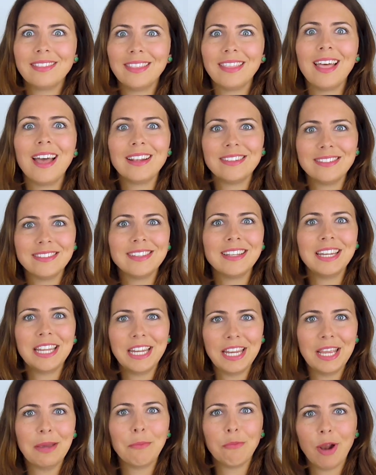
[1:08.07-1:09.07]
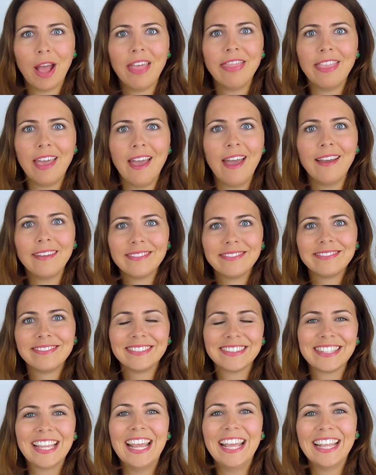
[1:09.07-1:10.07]
That's an idiom right
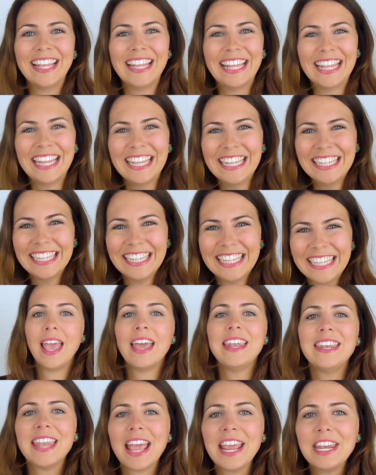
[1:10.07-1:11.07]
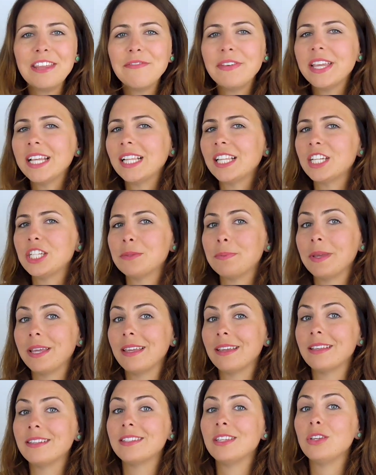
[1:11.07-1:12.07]
there. Native English
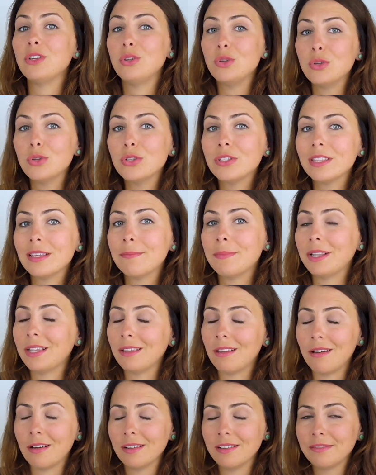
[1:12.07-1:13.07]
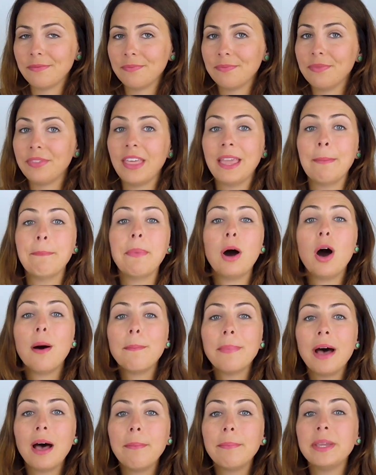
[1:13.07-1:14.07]
speakers use them a lot. They
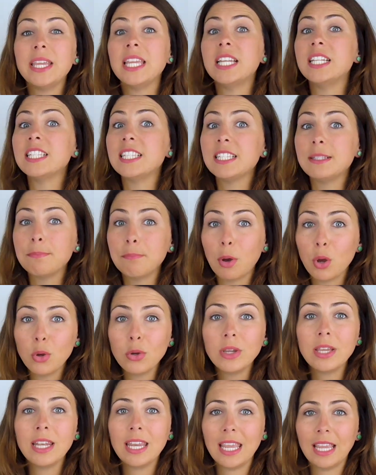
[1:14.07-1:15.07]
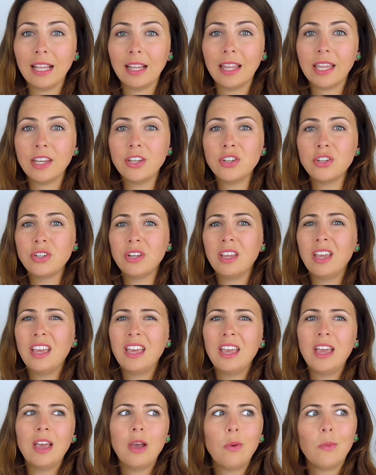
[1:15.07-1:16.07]
pop up in spoken English
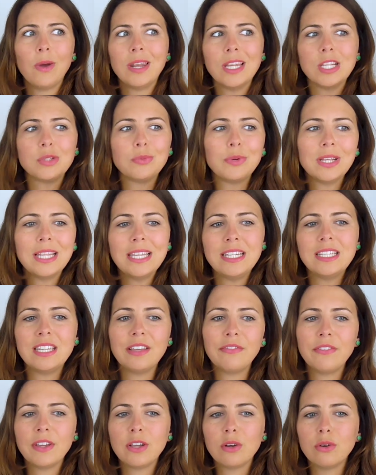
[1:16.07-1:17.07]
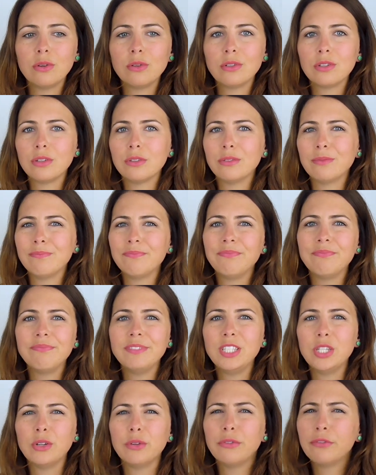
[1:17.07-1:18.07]
when it's really difficult to,
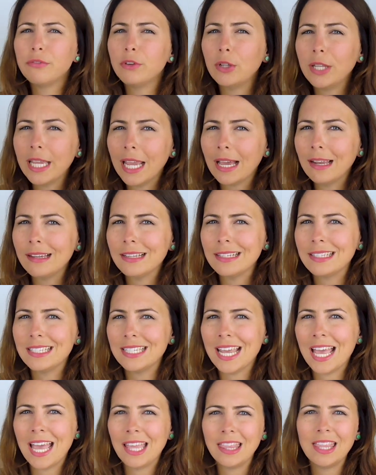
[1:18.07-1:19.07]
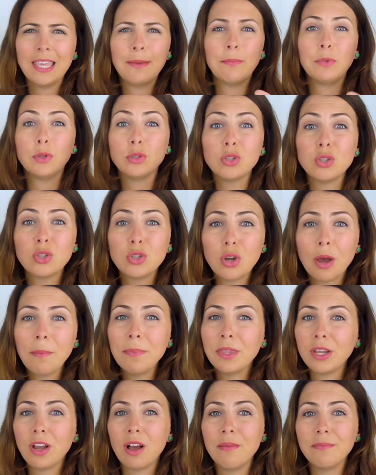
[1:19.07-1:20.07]
you know, fully understand them or
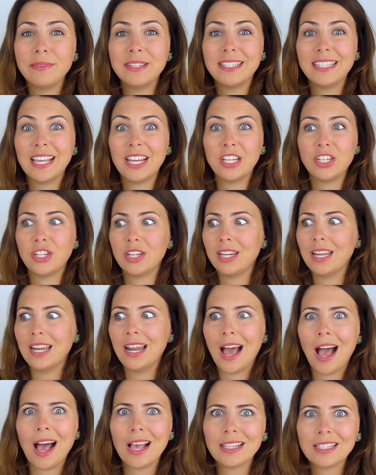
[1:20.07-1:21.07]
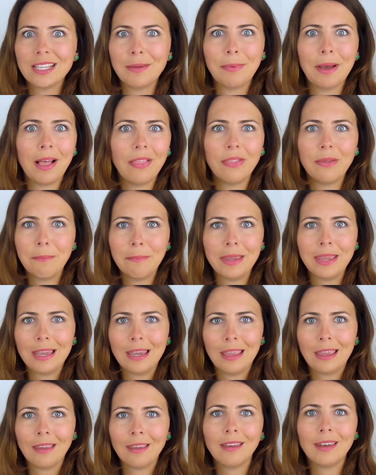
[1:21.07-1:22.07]
stop the conversation and ask about the
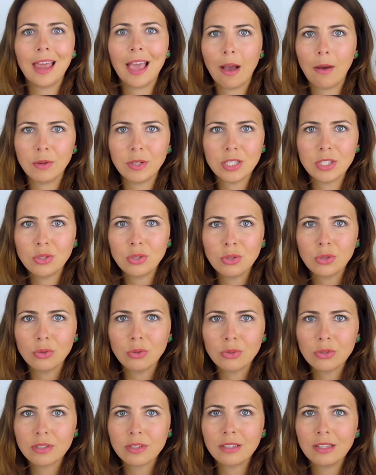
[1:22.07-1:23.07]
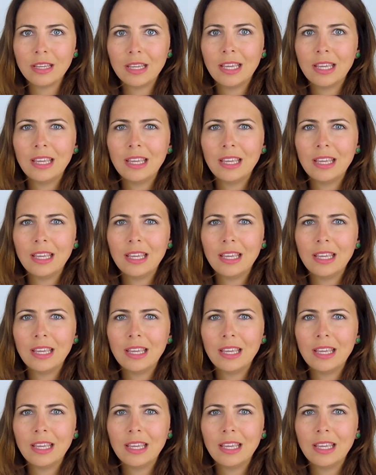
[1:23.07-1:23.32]
meaning and how it's used.